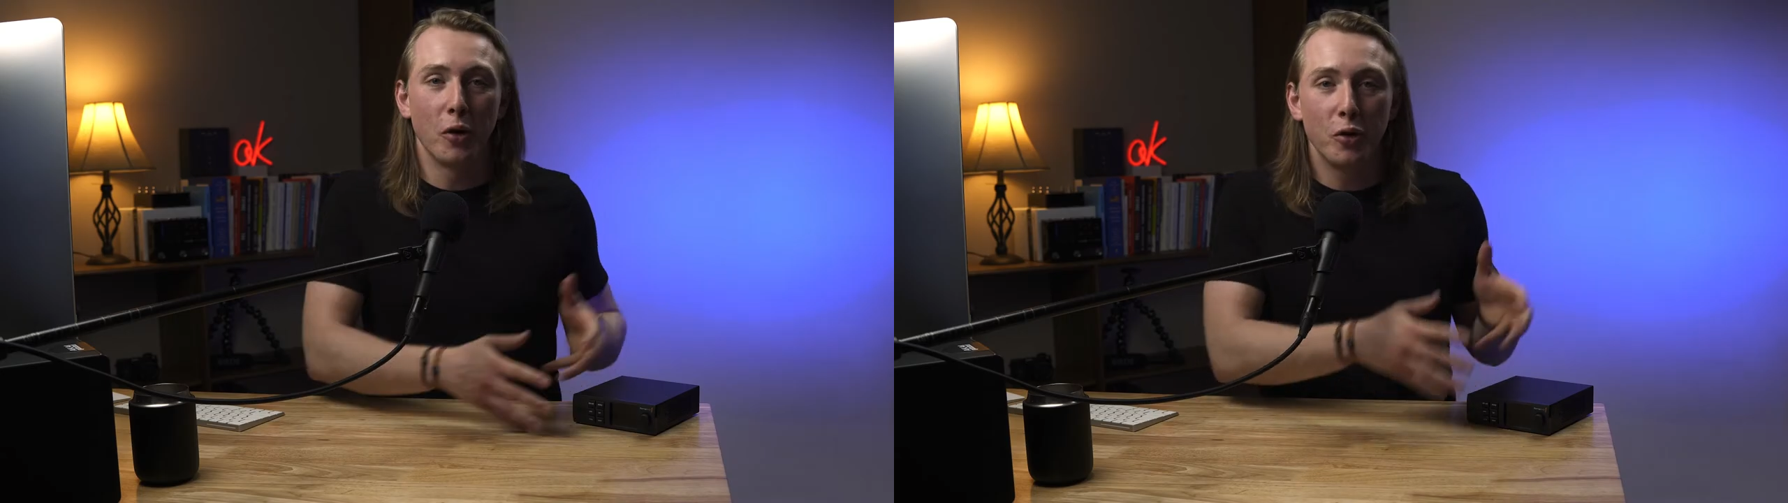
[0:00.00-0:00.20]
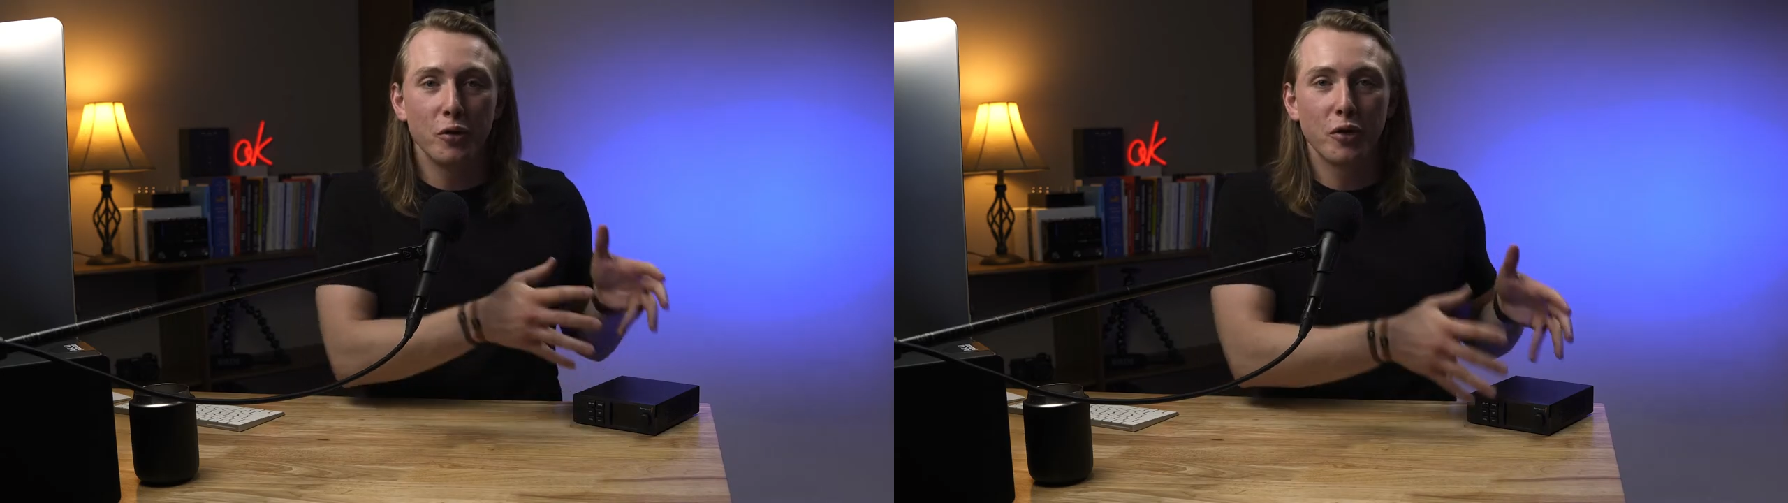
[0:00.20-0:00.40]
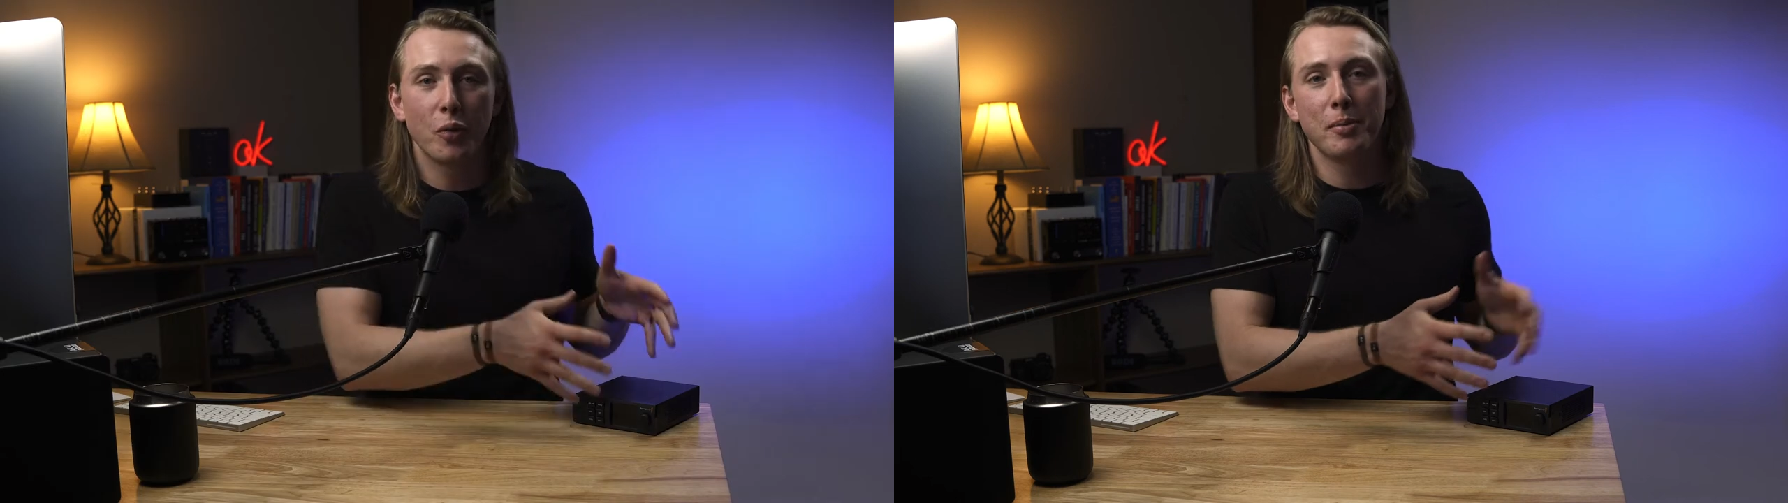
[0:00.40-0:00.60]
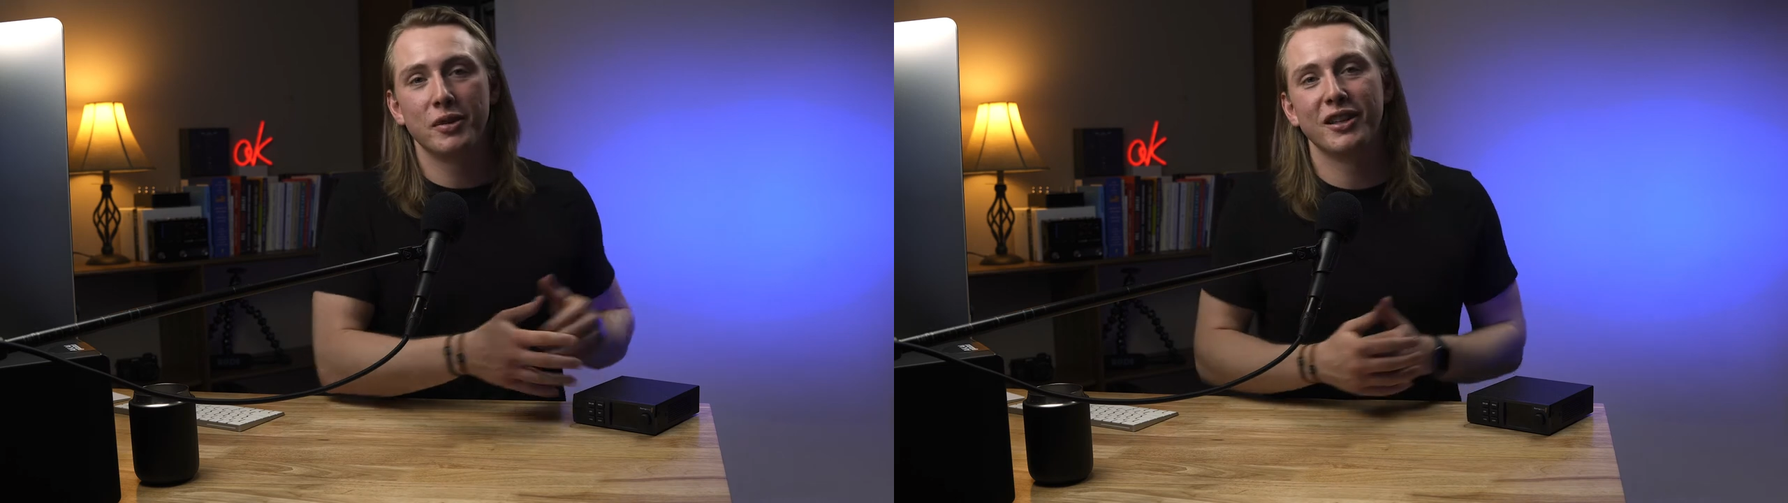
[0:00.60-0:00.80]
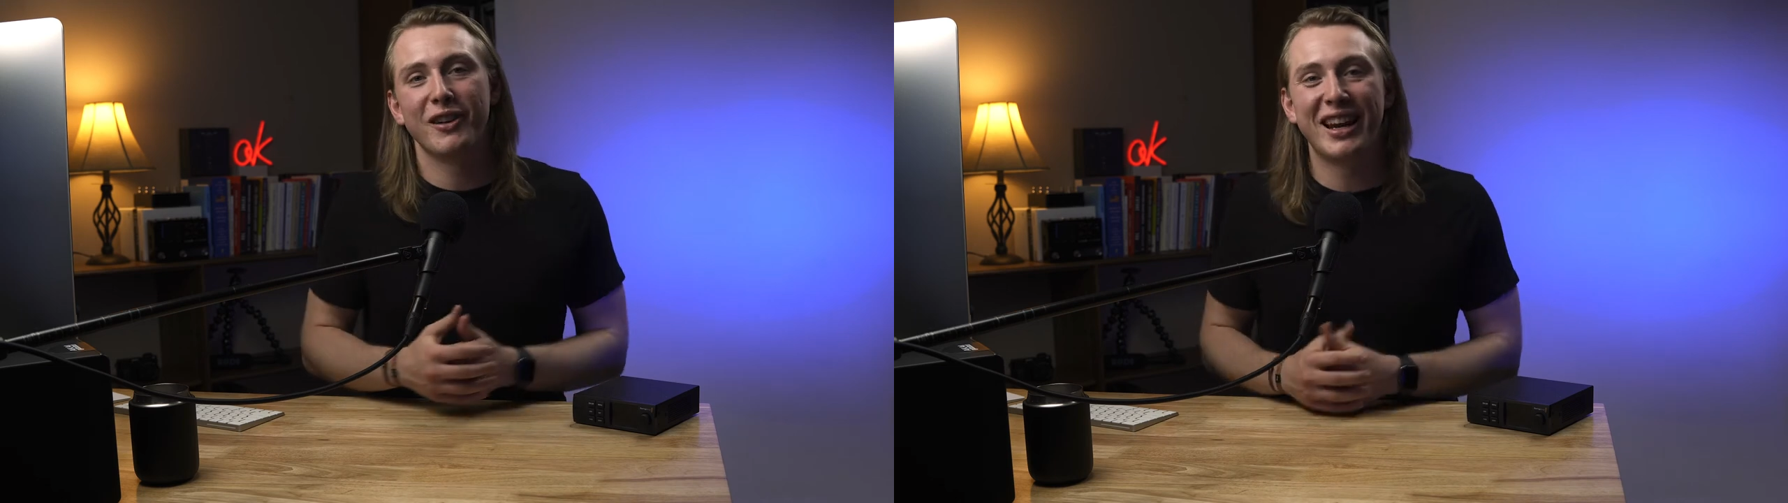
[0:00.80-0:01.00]
about who the
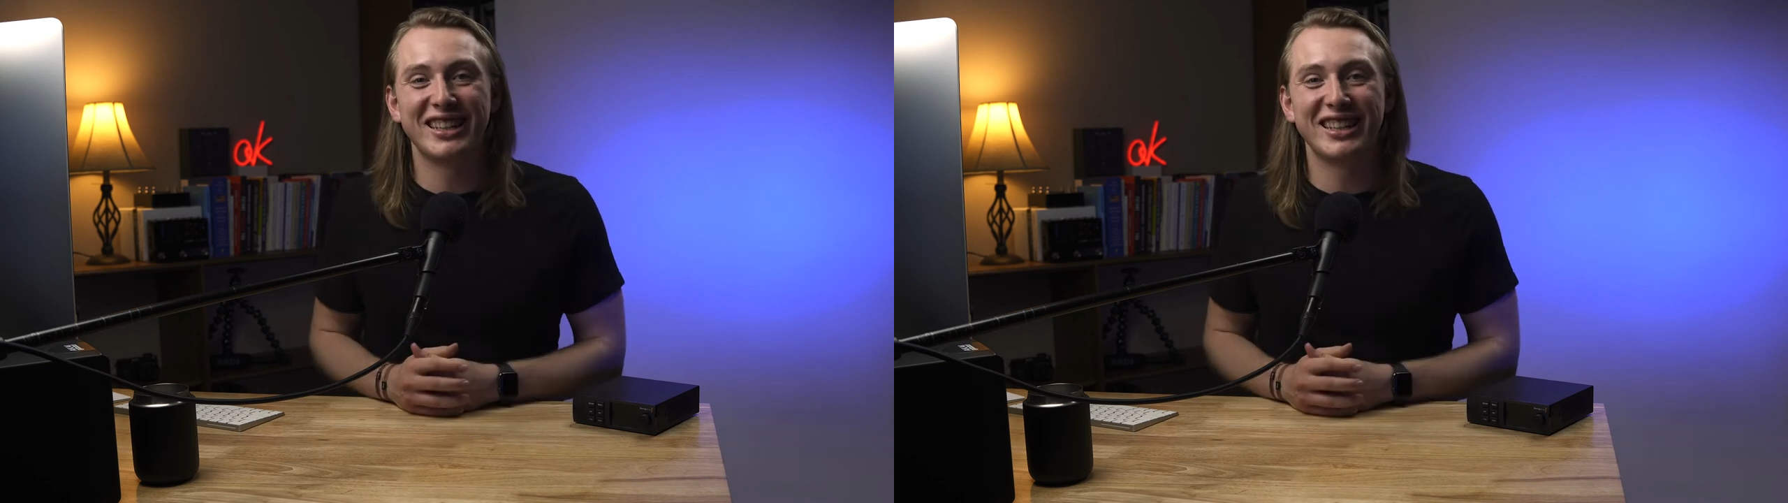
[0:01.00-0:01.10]
WebPresenter